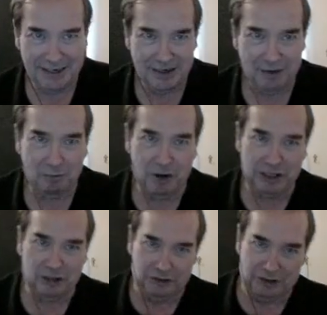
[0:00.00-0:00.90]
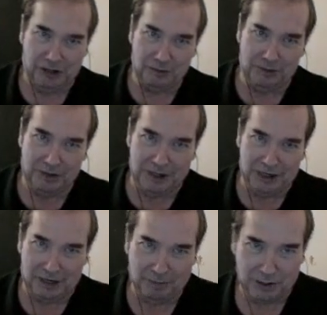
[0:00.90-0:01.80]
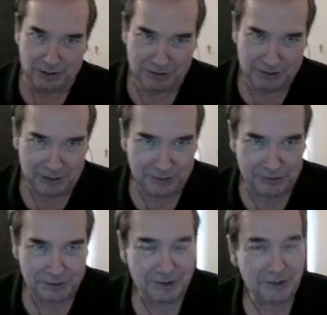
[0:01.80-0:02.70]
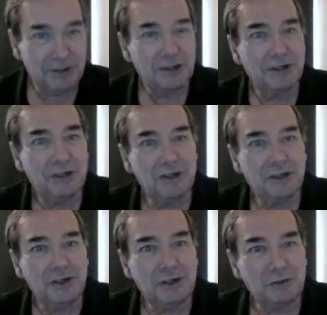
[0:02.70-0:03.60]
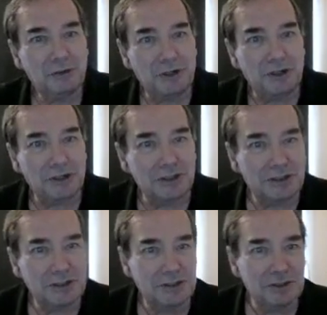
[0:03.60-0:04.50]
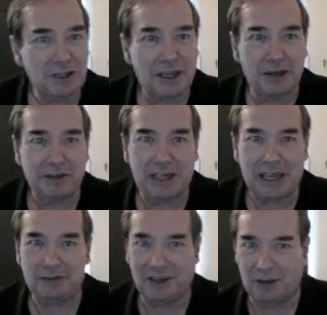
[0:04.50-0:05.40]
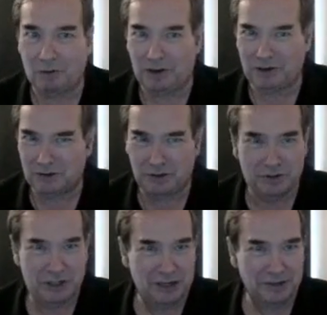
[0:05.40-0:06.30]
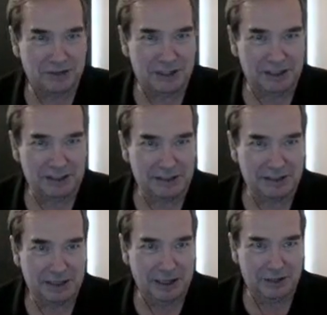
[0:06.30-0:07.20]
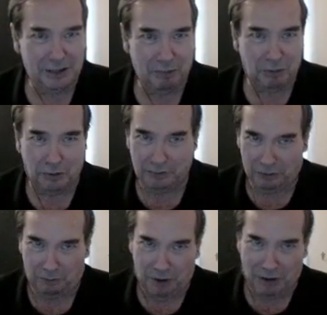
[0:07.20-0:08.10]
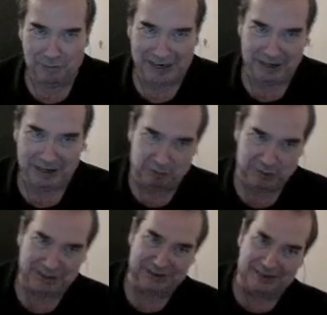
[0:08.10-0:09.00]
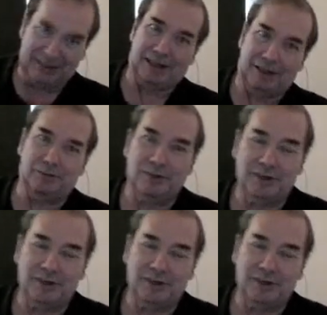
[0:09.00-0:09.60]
and why he got the Golden Glove last season. Because they only had like one or two chances and he pulled off one magnificent save.